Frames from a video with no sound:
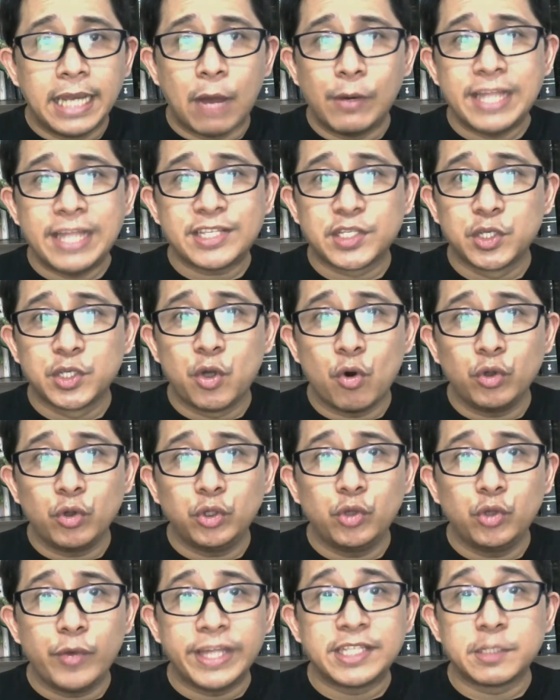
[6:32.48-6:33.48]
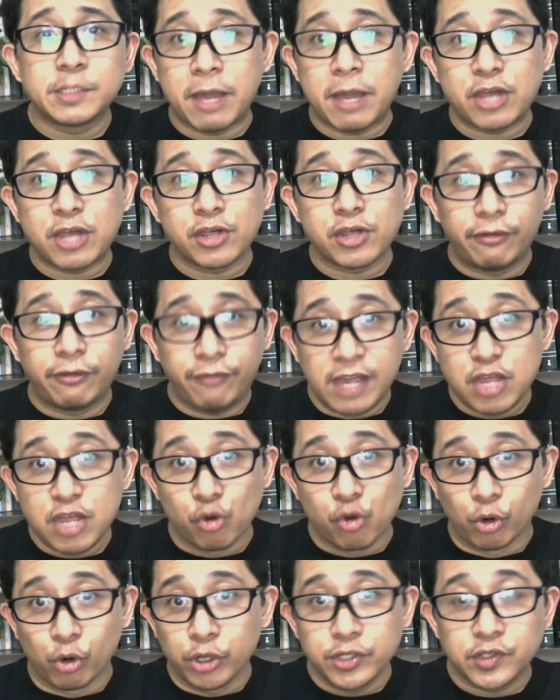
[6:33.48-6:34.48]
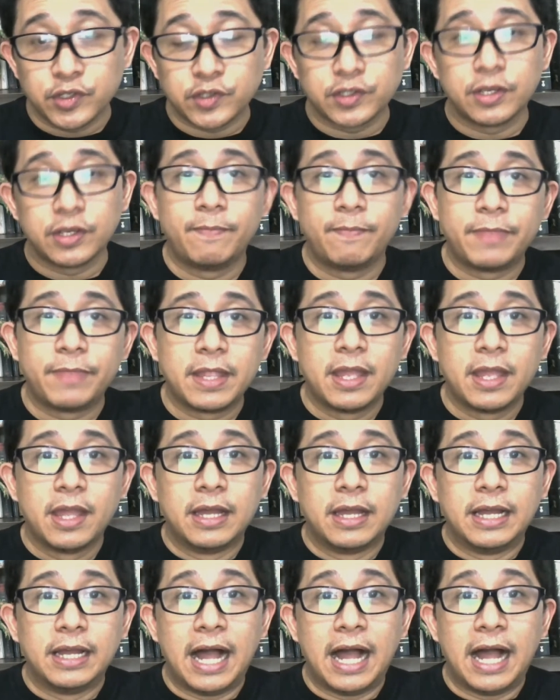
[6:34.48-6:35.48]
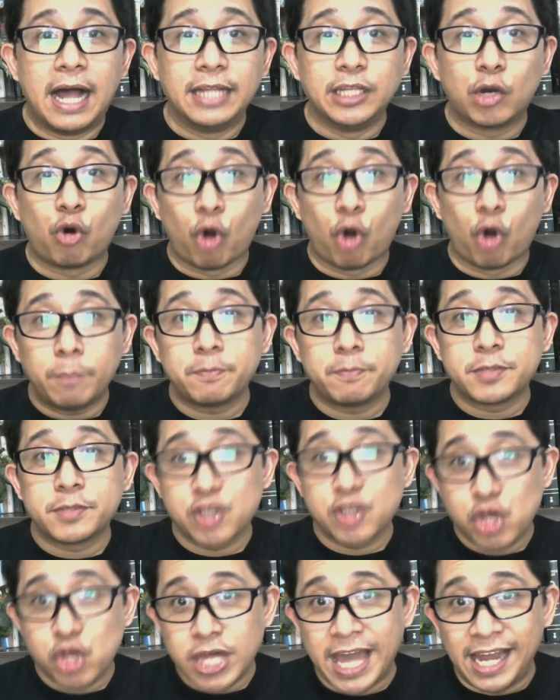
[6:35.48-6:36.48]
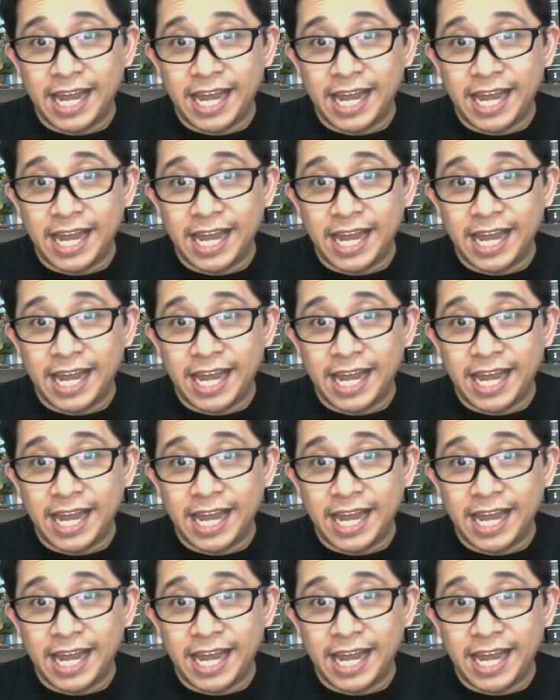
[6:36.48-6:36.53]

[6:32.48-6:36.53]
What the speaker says: let's go to its special features. The corpse shell